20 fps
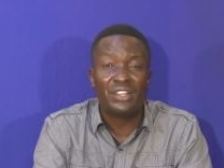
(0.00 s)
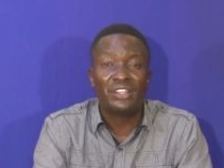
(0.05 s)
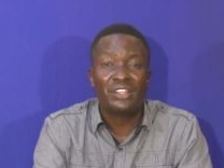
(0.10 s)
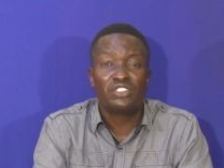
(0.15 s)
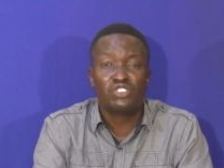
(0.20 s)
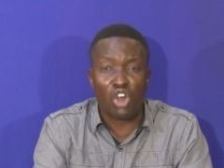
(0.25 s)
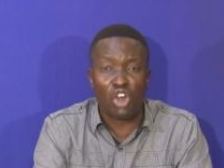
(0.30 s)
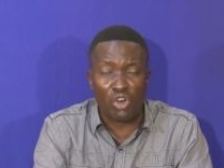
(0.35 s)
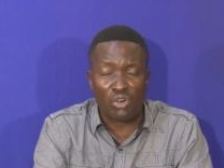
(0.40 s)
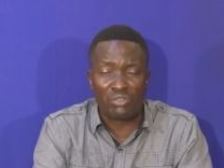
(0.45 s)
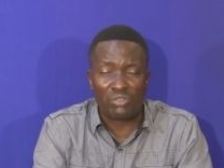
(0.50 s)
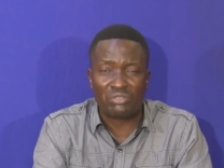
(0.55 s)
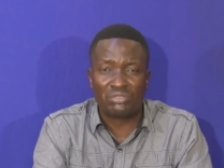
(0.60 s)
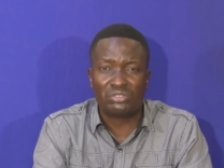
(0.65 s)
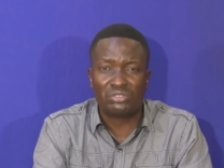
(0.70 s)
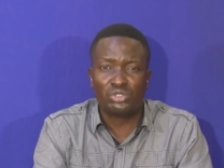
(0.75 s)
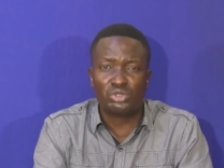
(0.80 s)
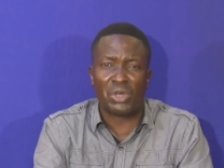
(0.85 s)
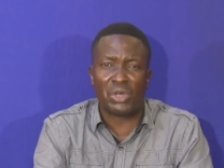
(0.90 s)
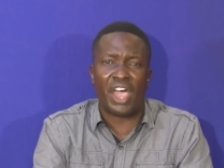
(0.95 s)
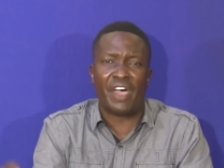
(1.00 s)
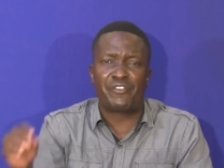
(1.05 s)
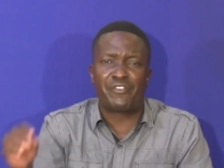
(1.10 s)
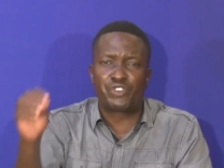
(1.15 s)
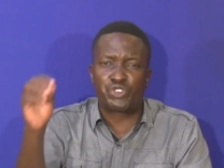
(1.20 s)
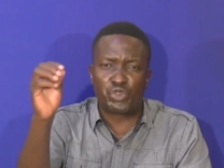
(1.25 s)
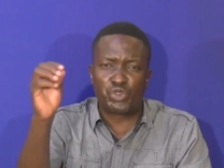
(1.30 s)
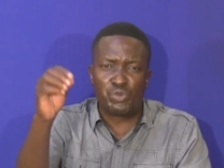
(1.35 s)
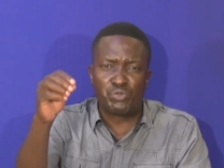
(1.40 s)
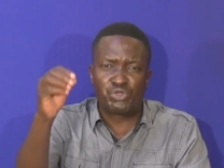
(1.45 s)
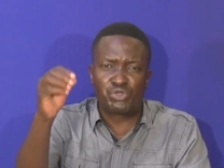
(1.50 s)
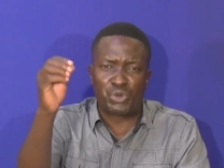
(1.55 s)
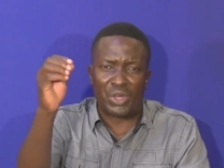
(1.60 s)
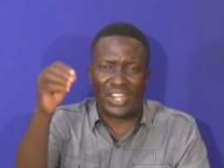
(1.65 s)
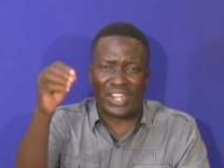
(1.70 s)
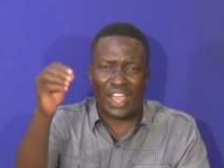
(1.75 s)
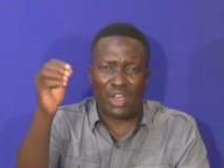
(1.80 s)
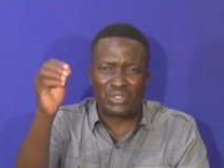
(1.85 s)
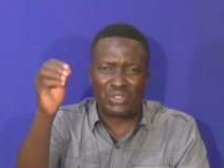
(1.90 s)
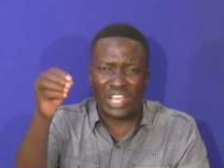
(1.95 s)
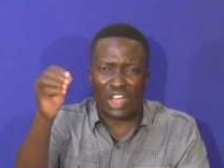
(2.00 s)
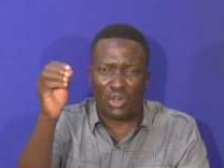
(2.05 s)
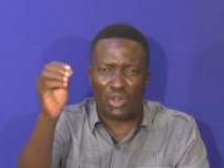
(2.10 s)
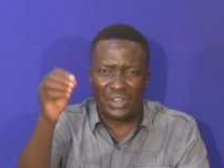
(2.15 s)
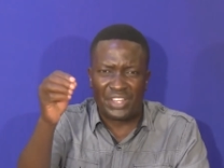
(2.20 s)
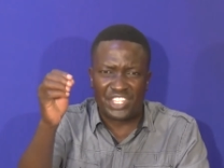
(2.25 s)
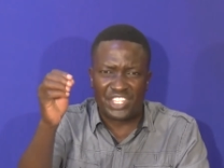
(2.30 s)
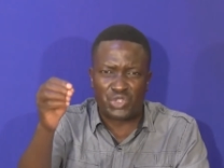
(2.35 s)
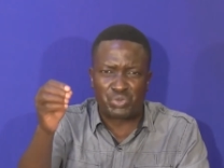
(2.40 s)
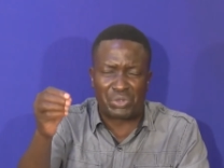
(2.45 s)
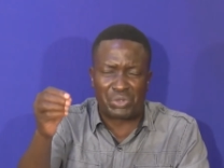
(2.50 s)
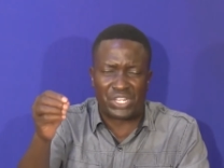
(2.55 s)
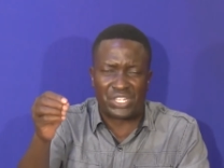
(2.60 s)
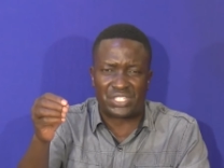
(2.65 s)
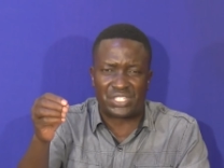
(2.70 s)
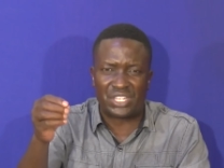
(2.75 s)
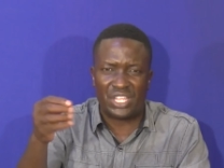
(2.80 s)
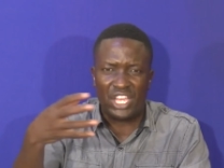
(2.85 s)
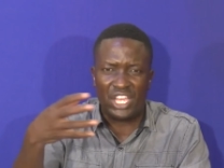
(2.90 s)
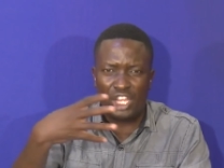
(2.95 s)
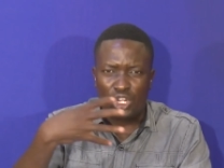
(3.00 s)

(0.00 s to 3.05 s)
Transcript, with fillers: No, you have room to allow the Holy Spirit